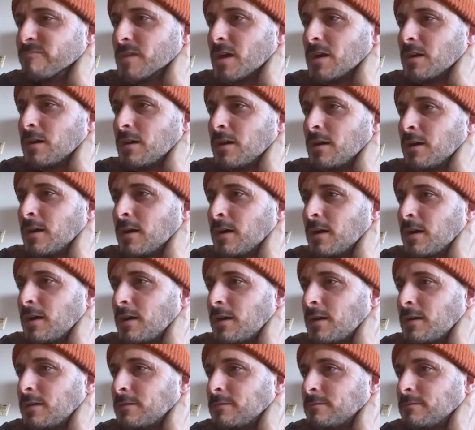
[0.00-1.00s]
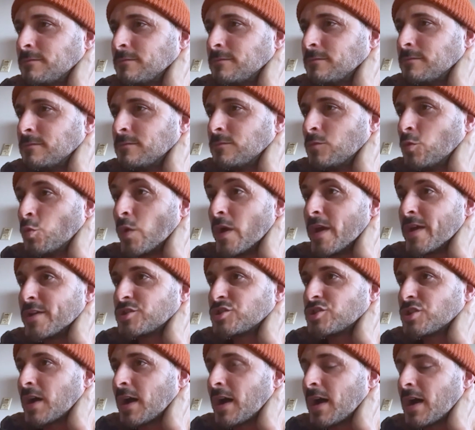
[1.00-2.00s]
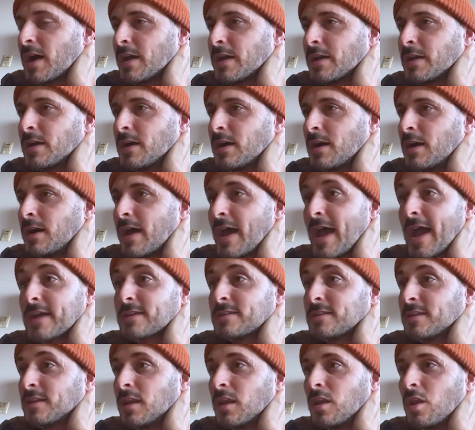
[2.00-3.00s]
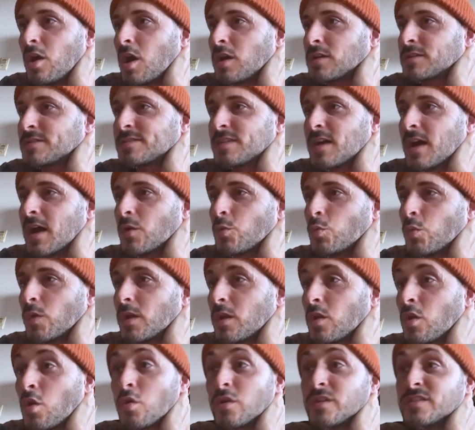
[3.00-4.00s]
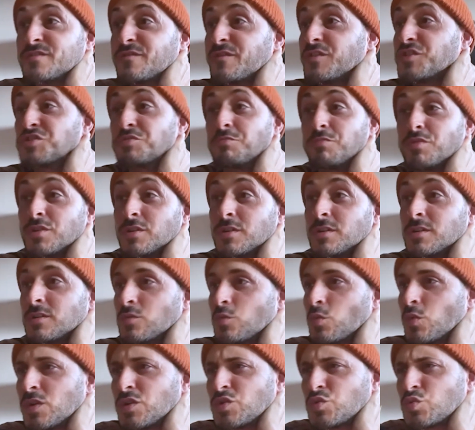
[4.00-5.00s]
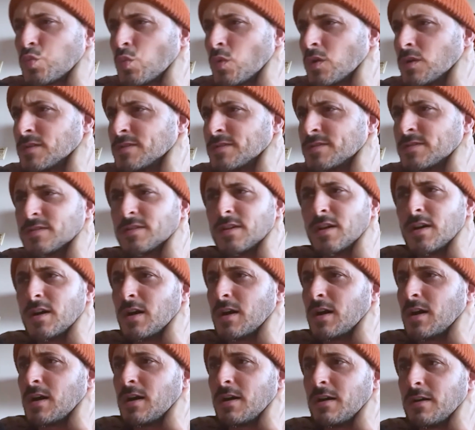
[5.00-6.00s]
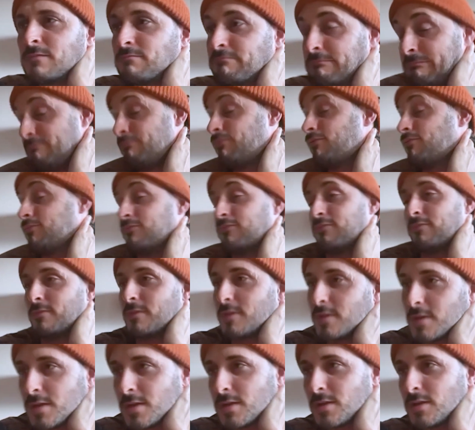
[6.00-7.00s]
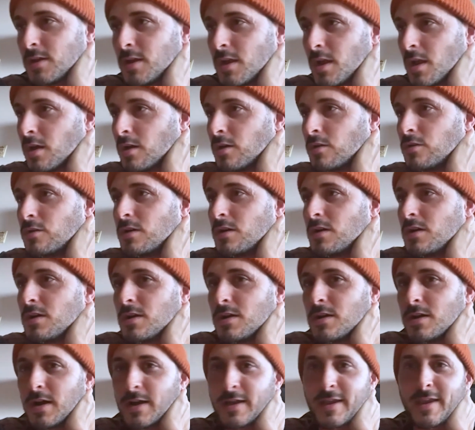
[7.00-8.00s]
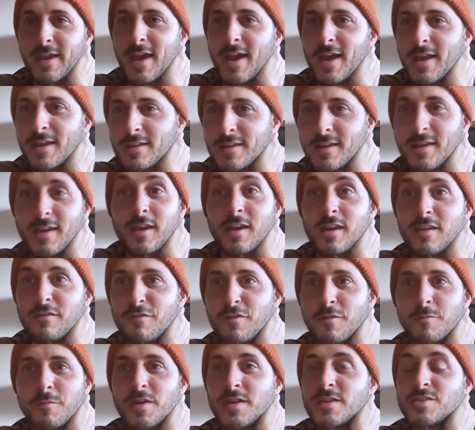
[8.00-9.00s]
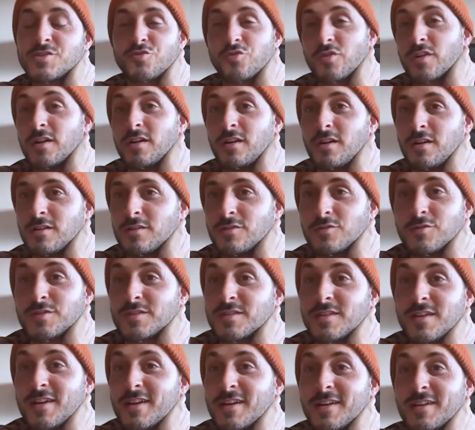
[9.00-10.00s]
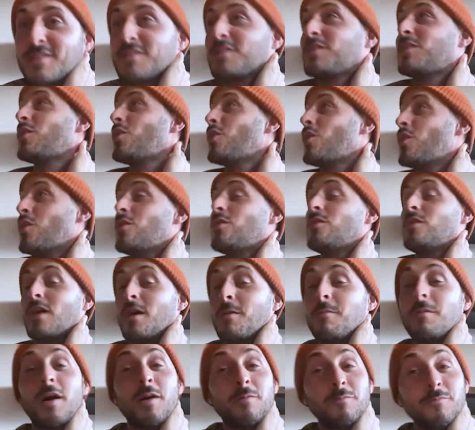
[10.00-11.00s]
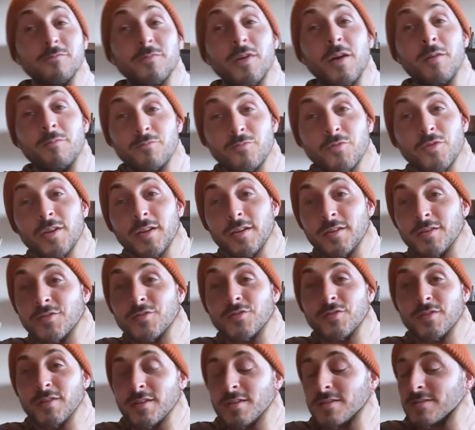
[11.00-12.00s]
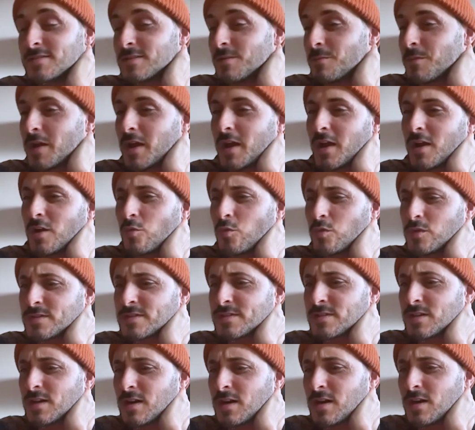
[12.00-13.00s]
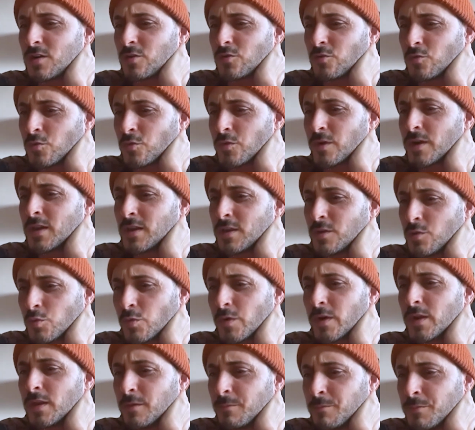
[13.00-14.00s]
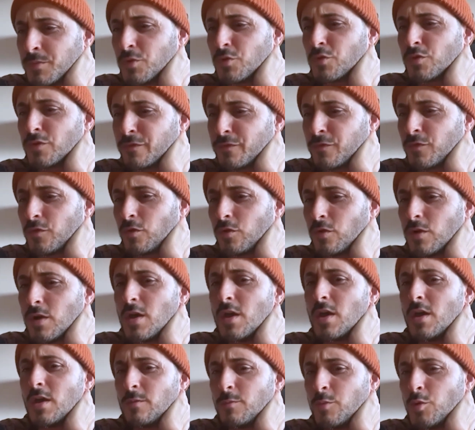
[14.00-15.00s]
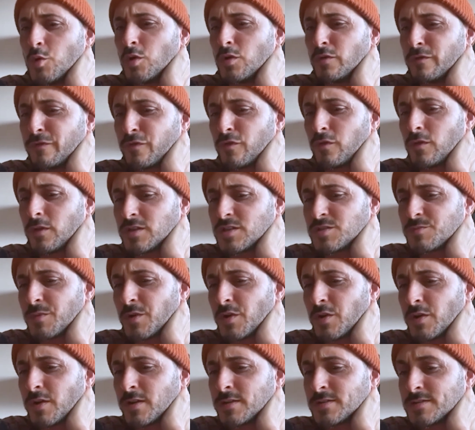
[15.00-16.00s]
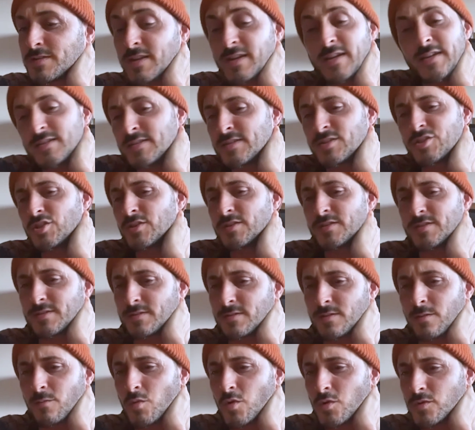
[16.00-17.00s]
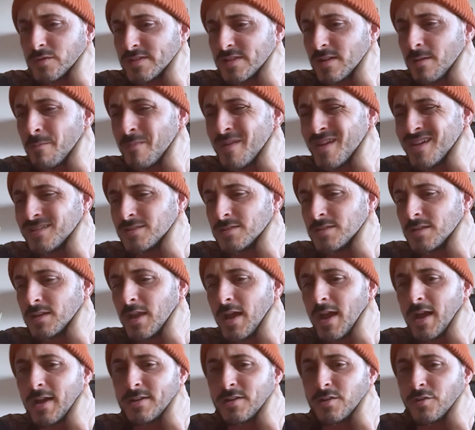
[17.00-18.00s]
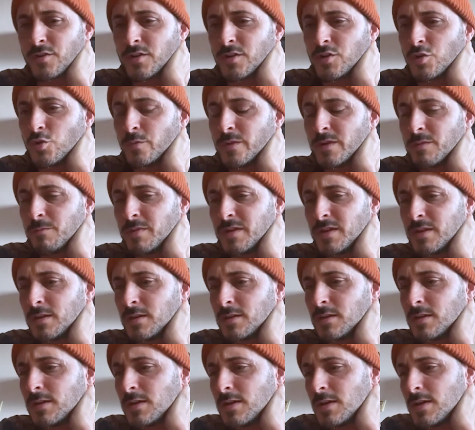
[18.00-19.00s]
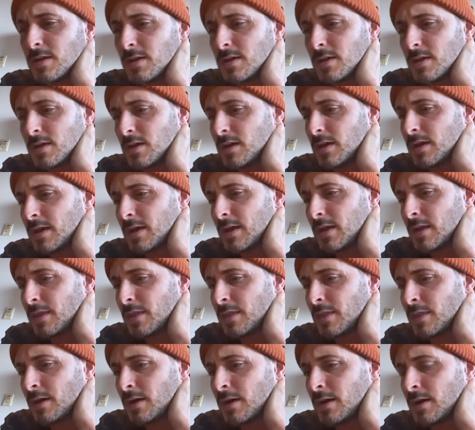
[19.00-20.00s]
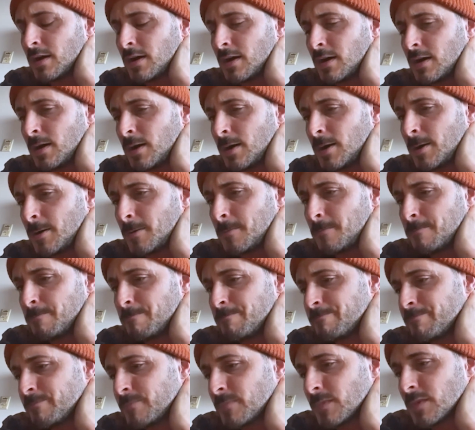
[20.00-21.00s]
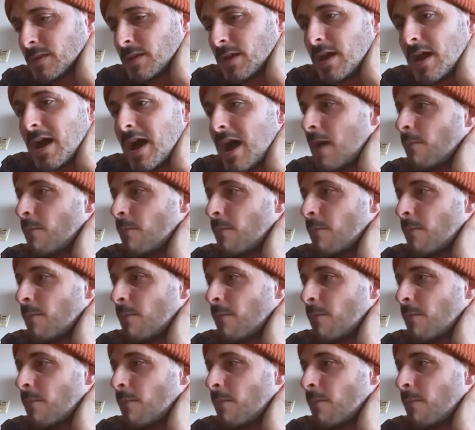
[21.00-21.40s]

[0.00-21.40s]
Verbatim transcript: um, which I uh, acted alongside with Lawrence Fishburne, which was, uh, you know, again, the kid from Israel who's like, oh, I'm, I'm, I'm really doing this. I'm here was a really, really beautiful, beautiful experience. And he's just the most amazing actor and human being. And um, I'm